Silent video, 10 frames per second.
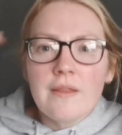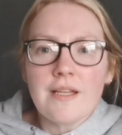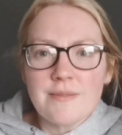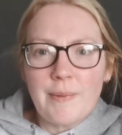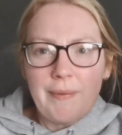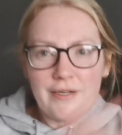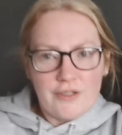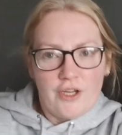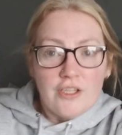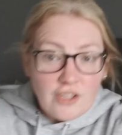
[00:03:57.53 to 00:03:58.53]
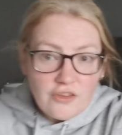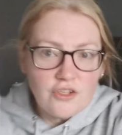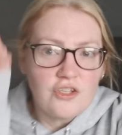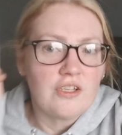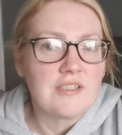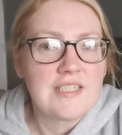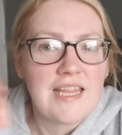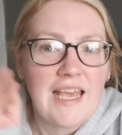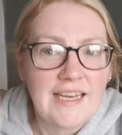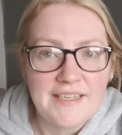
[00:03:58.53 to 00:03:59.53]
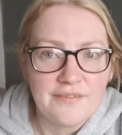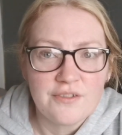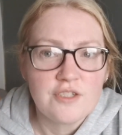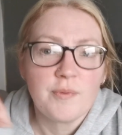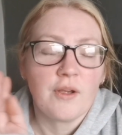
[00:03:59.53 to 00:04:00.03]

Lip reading: that's a bit better now. Not that you'll see any difference